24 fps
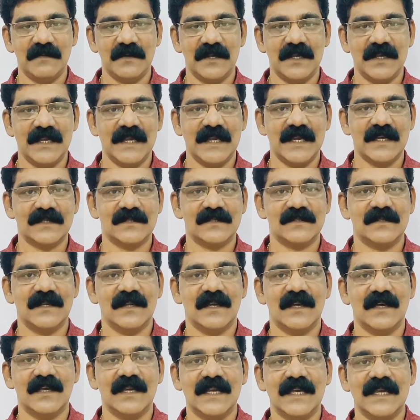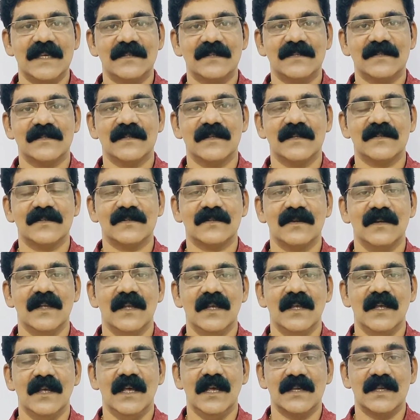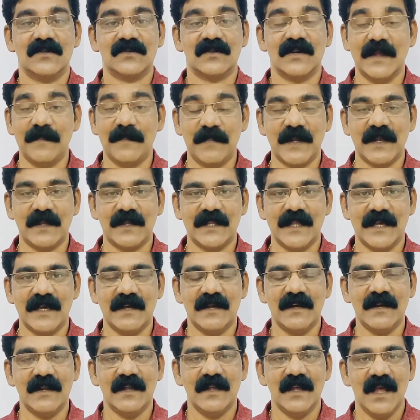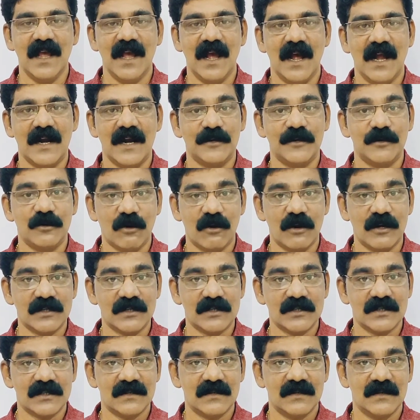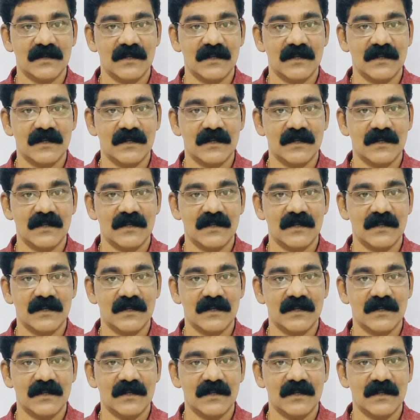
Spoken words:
yes, he is sleeping there, and don't,